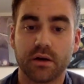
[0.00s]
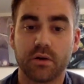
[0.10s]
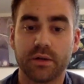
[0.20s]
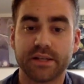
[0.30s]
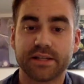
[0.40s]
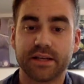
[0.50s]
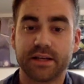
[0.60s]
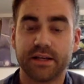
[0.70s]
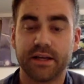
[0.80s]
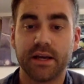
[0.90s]

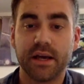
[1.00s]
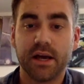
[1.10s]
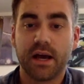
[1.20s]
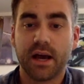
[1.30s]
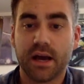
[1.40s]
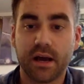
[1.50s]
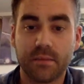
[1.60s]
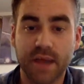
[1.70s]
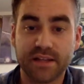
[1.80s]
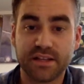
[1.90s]
holistically
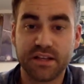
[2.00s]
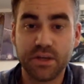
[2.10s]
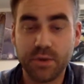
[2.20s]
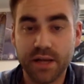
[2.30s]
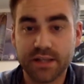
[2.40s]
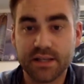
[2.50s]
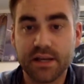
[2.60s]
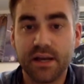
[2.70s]
as a unit.